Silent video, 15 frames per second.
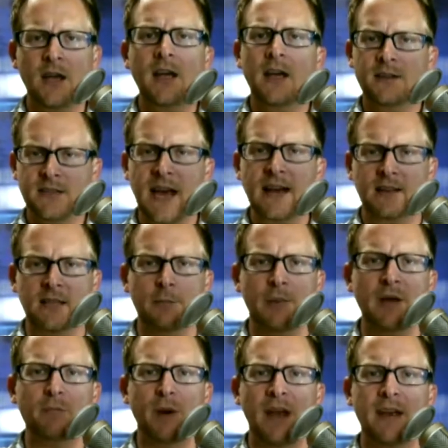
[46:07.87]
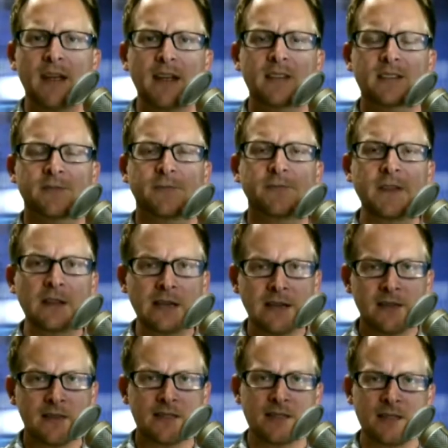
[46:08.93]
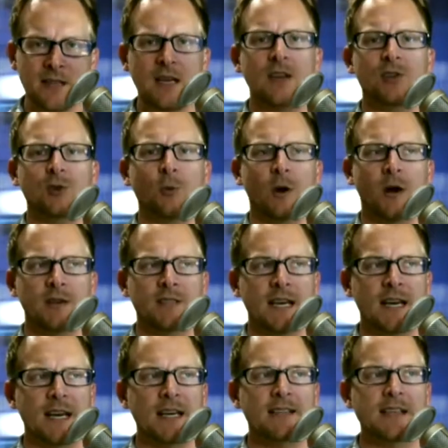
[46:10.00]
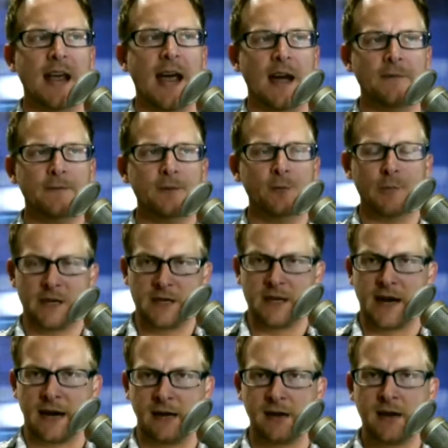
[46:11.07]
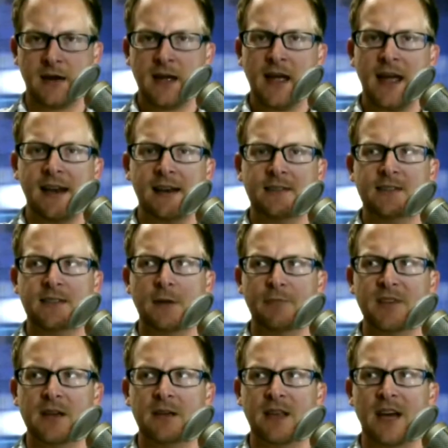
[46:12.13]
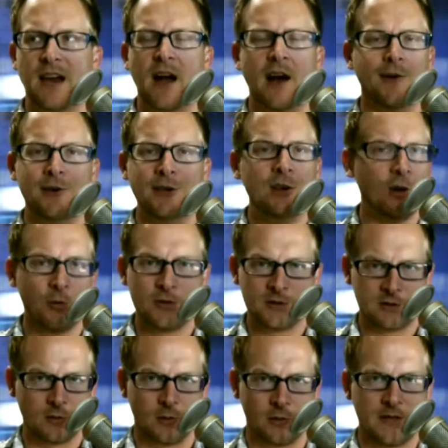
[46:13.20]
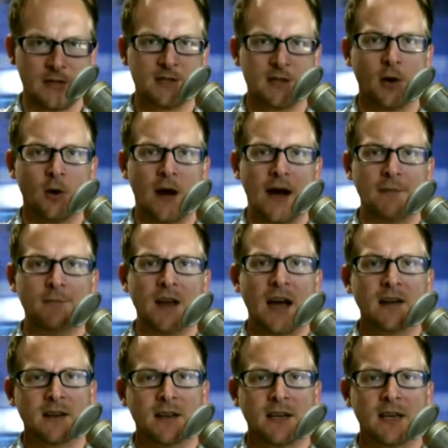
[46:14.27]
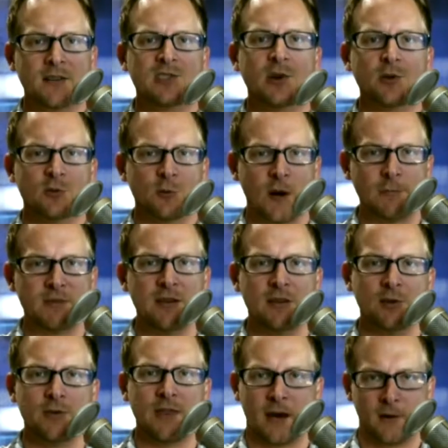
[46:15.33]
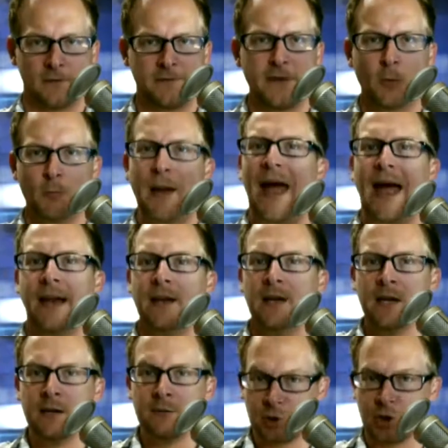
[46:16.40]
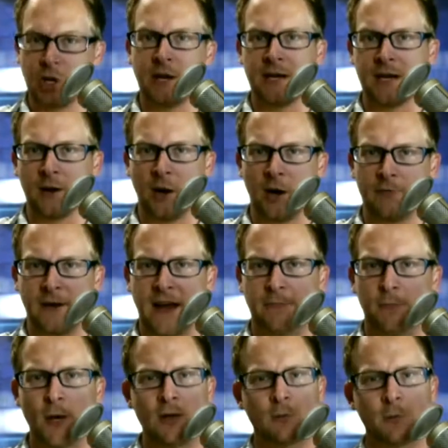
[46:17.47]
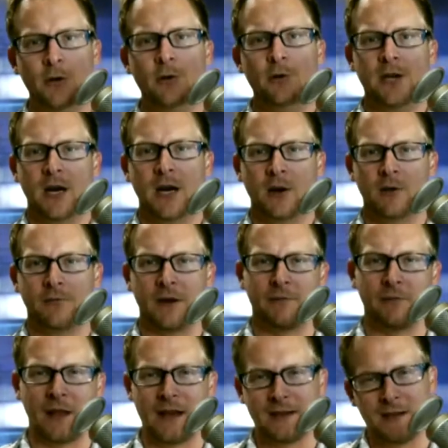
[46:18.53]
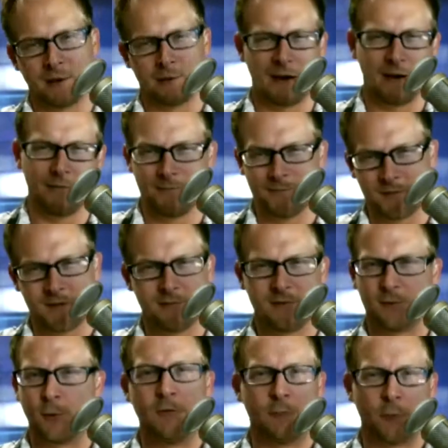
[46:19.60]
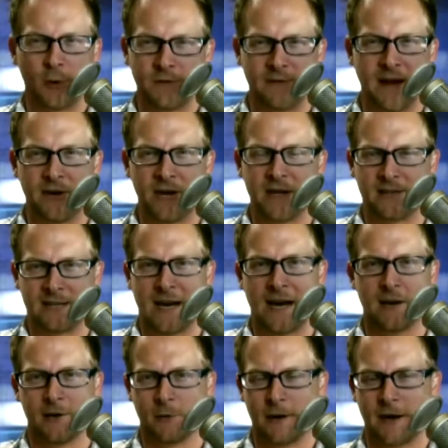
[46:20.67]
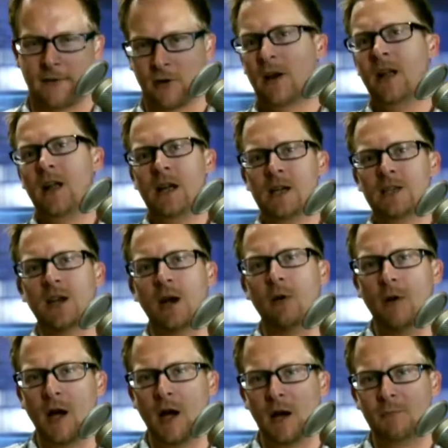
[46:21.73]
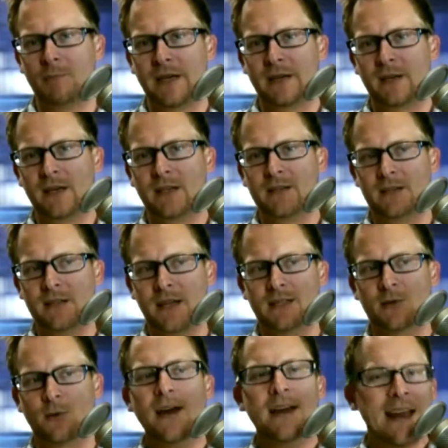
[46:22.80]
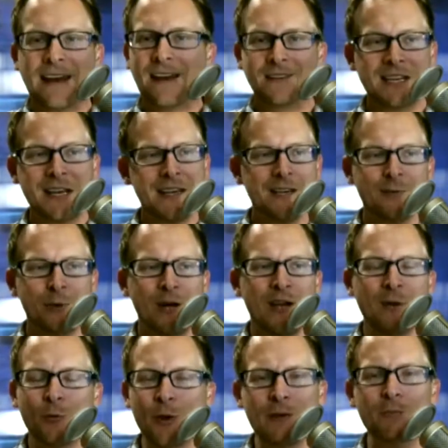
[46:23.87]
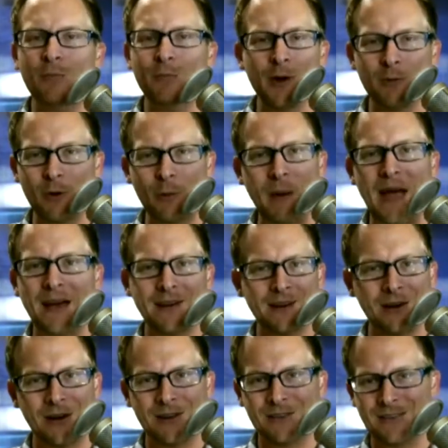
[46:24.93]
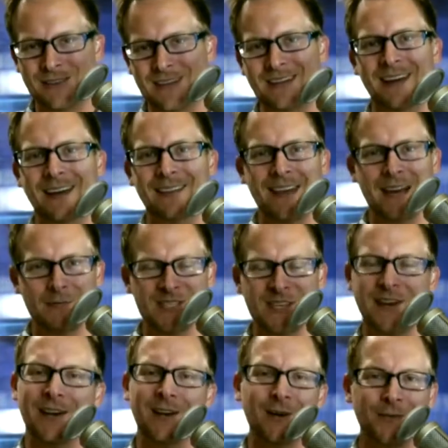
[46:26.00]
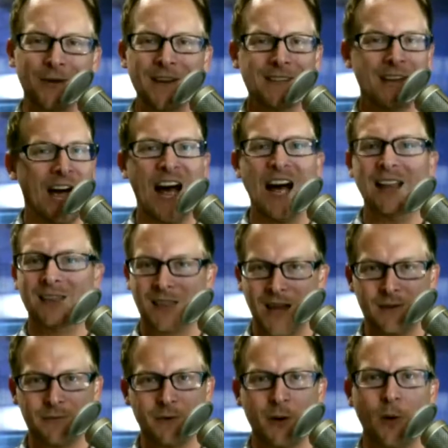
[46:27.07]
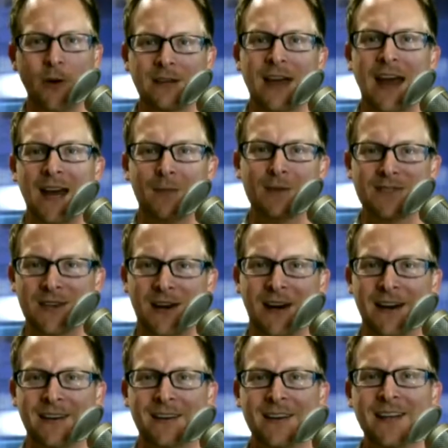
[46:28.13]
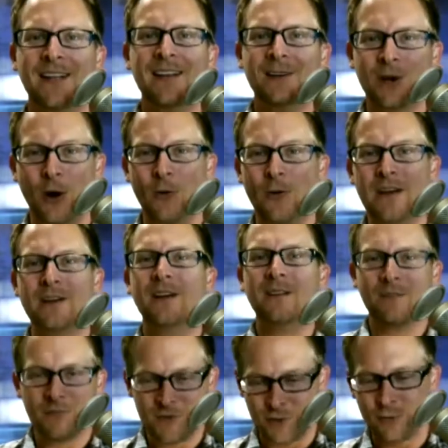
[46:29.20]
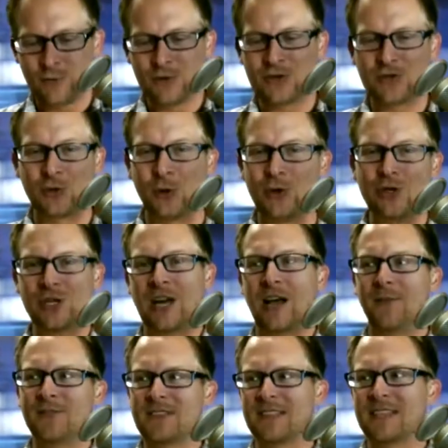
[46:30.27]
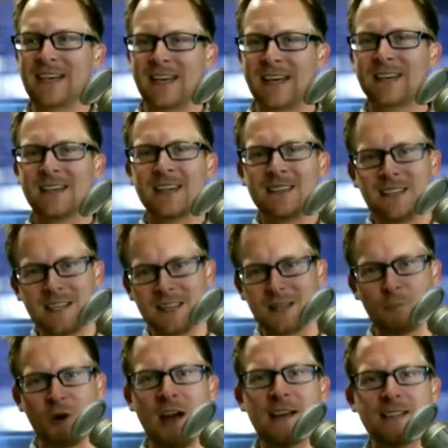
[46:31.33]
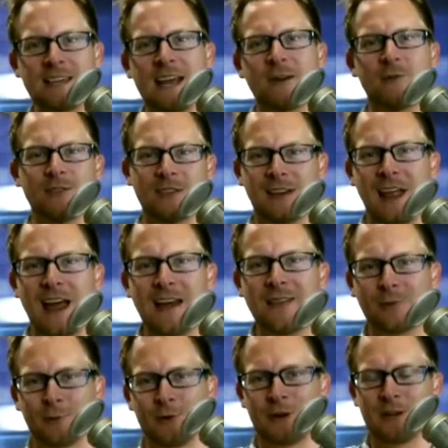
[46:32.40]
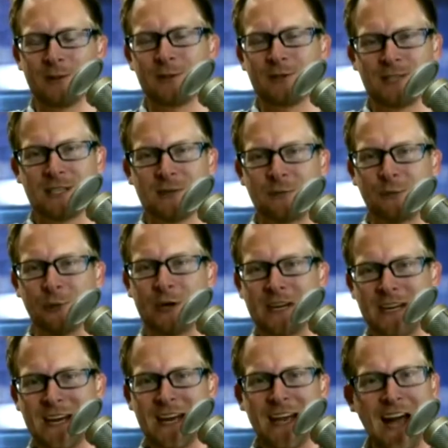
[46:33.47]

exactly, but but it's filling this niche where it's like it's after midnight. And it's something that I already know the story. So I'm not going to get so swept into that I'll feel bad shutting it off halfway through, you know, if, if like, you know, around right. 1245, I get tired or whatever. So, uh, but it's, it's great. And I'll tell you, we, we were bagging on the, uh, the Amazon interface. I love going to Amazon, going to the store shelf, seeing it, seeing the price tag with a line through it and just says free.